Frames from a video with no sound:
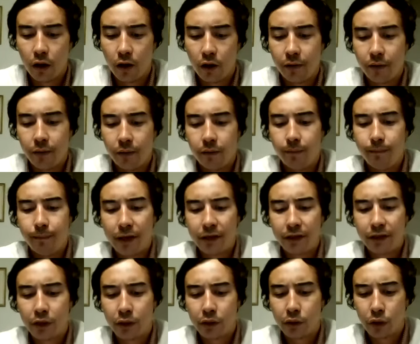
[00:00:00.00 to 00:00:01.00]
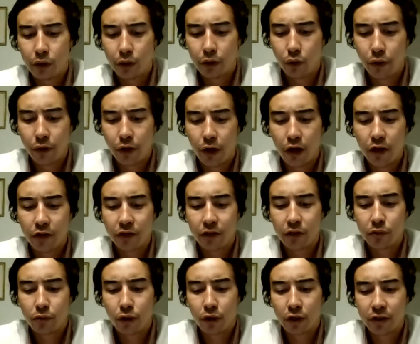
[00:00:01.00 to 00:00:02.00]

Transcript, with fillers: Uh, basically what Lloyd Austin